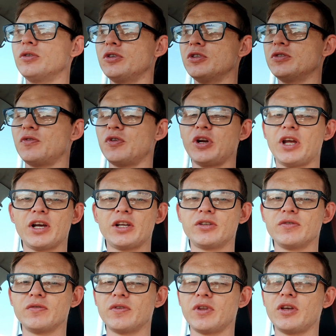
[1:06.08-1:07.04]
He's very
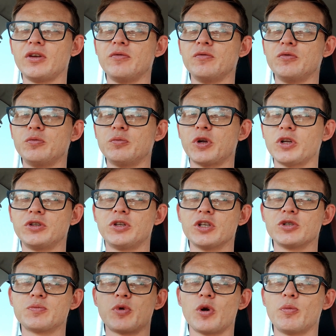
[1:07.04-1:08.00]
active there but
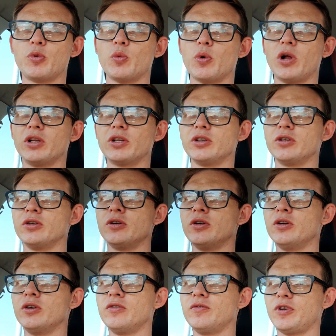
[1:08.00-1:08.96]
does proper welding,
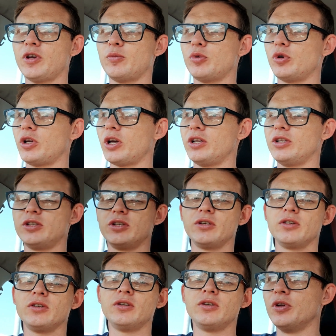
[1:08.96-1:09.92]

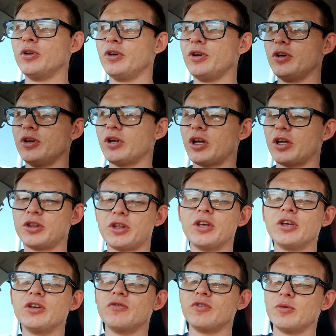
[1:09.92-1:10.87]
fabricating.
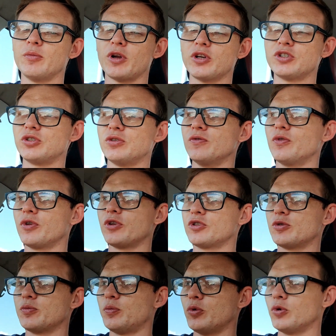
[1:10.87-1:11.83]
Thank you very much, team, for the
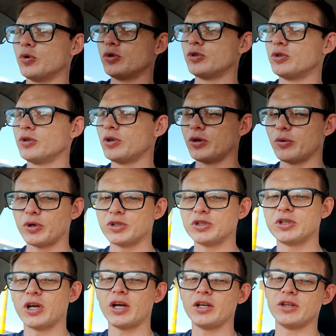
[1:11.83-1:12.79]
support. Once
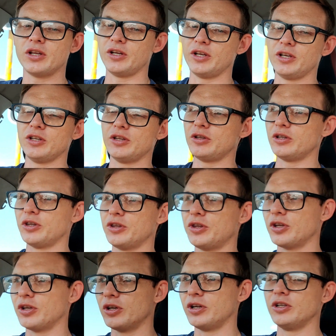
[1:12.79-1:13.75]
again, the link
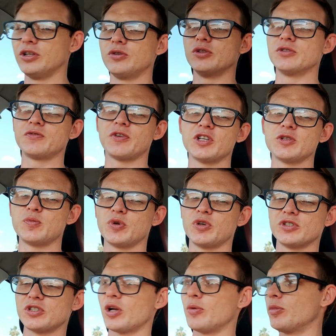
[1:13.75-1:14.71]
to his Facebook
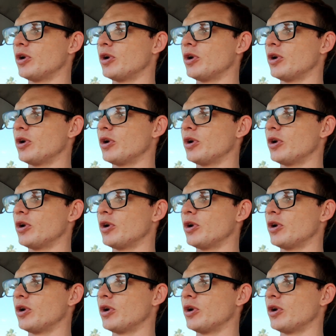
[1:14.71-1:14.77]
is down